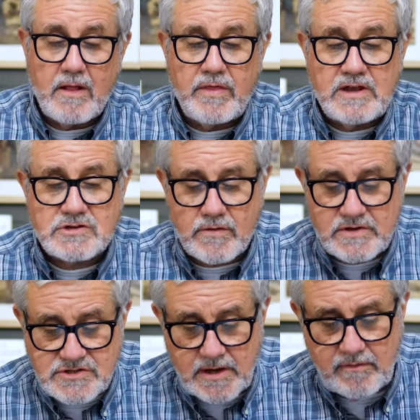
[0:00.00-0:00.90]
These are
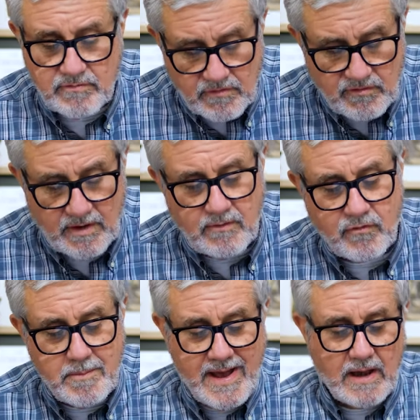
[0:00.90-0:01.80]
the chiefs descending
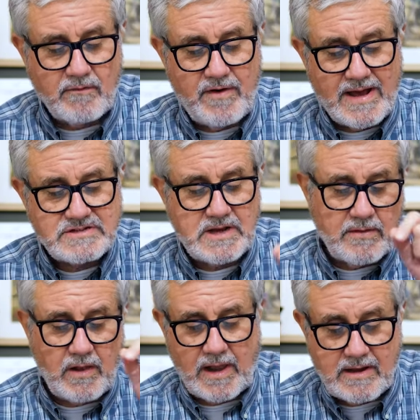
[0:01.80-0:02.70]
from Eliphaz
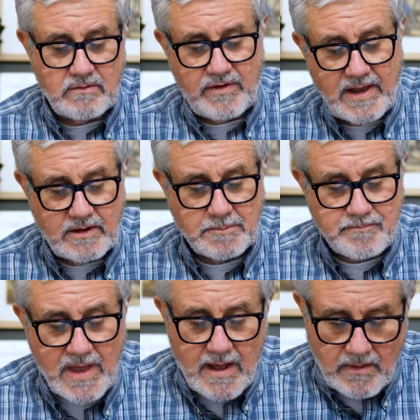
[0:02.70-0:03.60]
in the land of
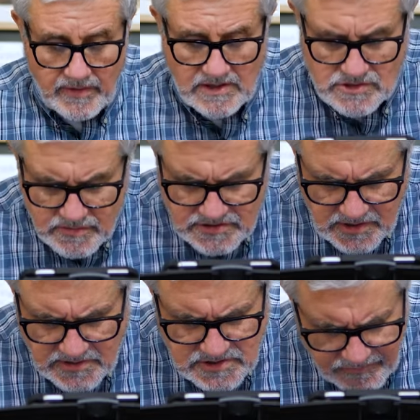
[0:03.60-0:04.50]
Edom. These are the
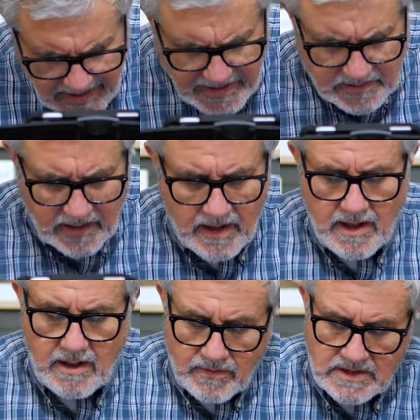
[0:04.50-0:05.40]
sons of Adah.
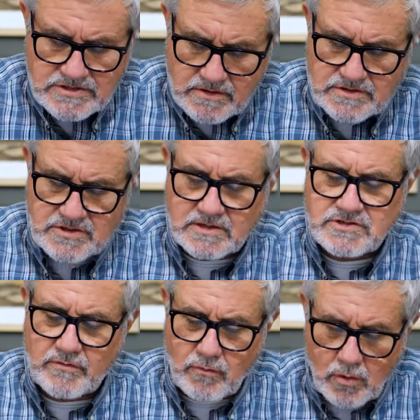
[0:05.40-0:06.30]
These are the
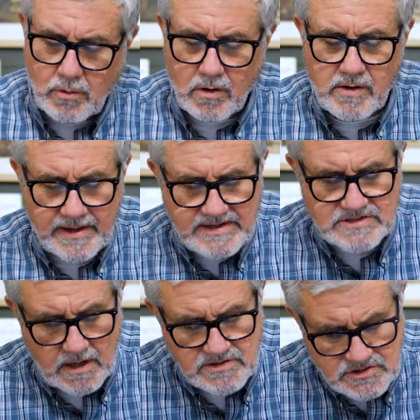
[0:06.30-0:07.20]
sons of Reuel,
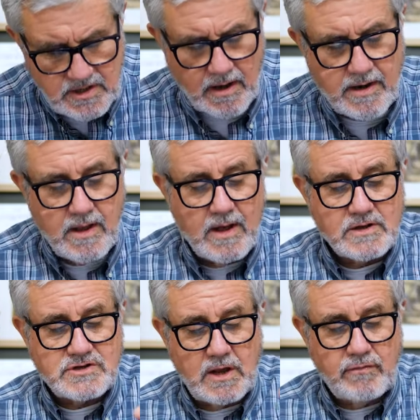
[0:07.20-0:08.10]
Esau's son,
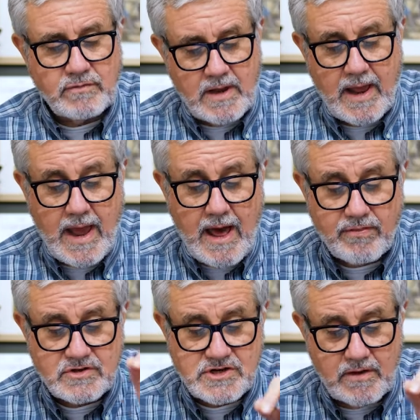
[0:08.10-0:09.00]
chief
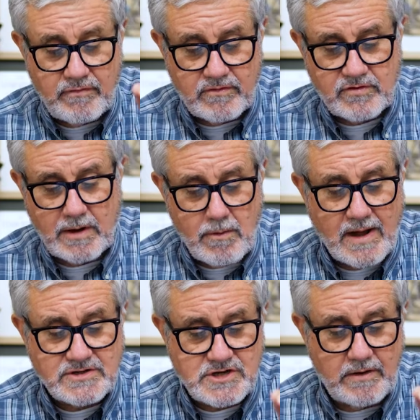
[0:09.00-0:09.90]
Nahath, chief
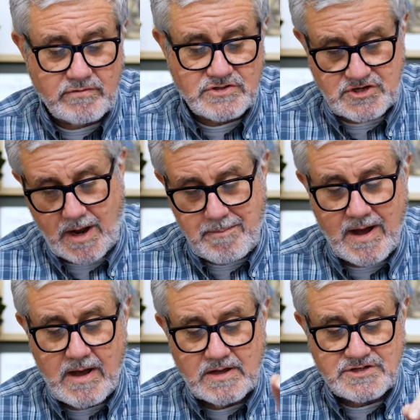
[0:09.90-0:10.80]
Zerah, chief
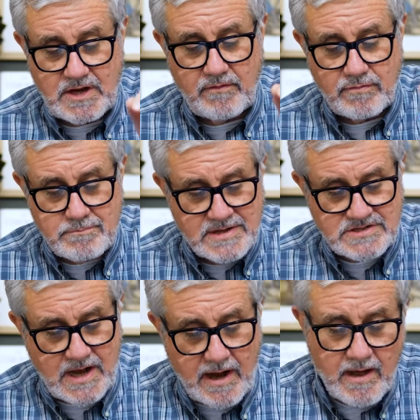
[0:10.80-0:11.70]
Shammah, chief
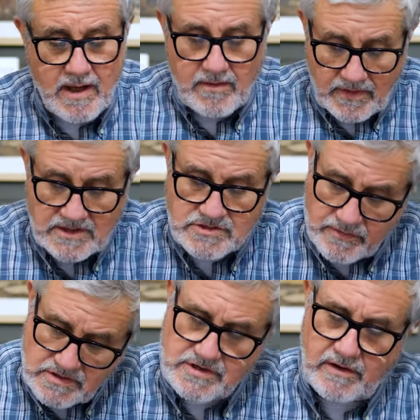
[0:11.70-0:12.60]
Mizah. These
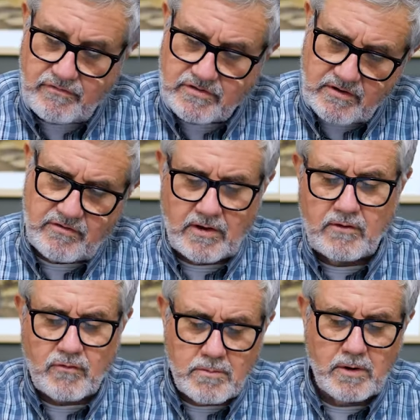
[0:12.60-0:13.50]
are the chiefs
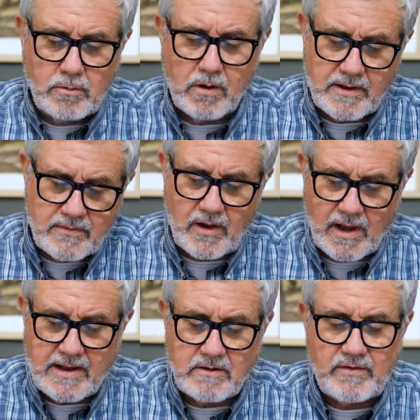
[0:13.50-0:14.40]
descending from Reuel in the
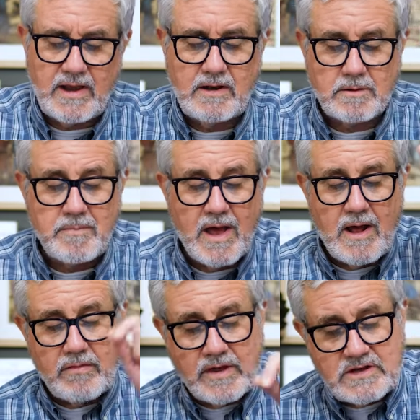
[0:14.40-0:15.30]
land of Edom.
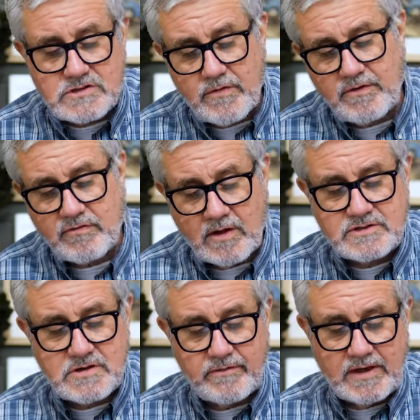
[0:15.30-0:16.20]
These are the
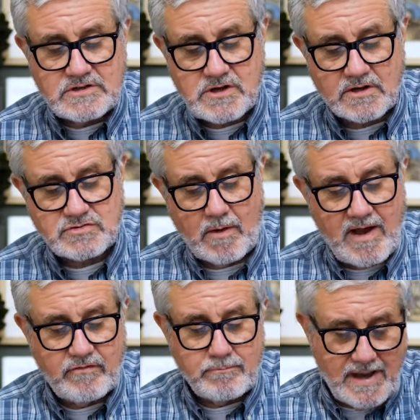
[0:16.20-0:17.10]
sons of Esau's
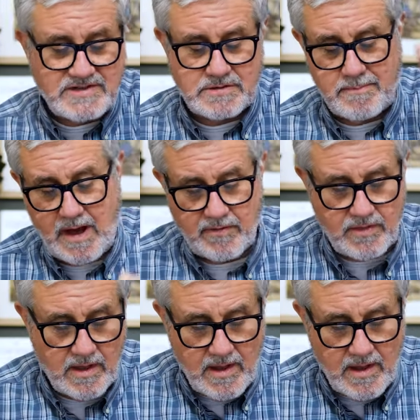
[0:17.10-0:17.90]
wife, Basemath.